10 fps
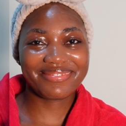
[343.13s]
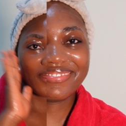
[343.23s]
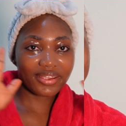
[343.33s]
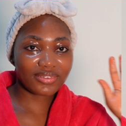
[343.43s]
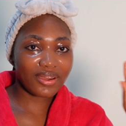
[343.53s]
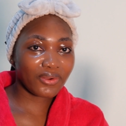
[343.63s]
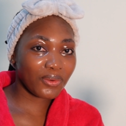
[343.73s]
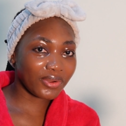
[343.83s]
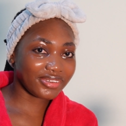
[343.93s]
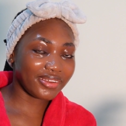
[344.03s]
okay so i
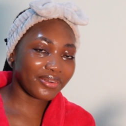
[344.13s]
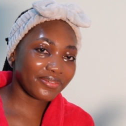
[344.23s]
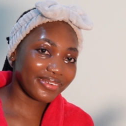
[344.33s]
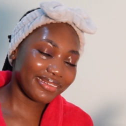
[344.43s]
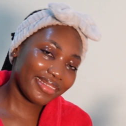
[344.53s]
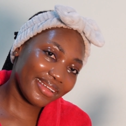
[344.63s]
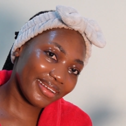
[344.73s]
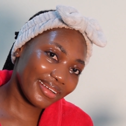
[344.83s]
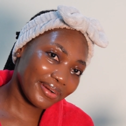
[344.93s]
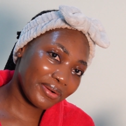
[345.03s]
will wash it off and
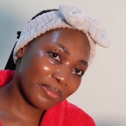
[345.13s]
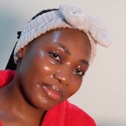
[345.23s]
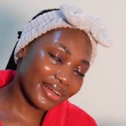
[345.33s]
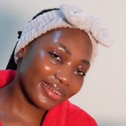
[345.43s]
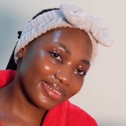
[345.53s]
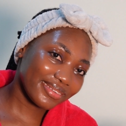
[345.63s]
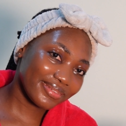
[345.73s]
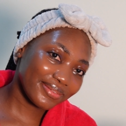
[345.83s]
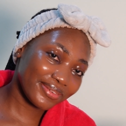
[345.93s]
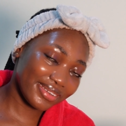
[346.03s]
then i'll come back
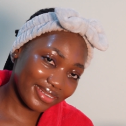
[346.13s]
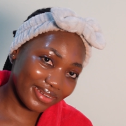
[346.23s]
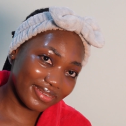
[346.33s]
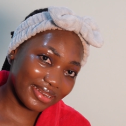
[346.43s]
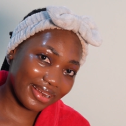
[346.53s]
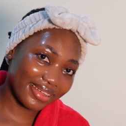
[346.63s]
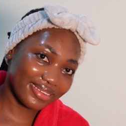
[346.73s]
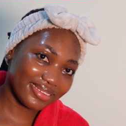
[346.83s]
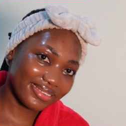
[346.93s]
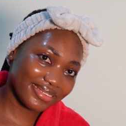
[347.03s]
for the second
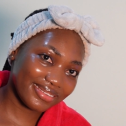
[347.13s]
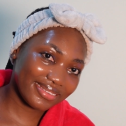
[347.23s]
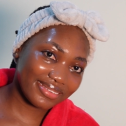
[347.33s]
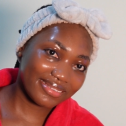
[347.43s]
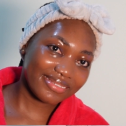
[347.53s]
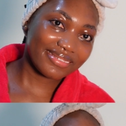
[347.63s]
cleanse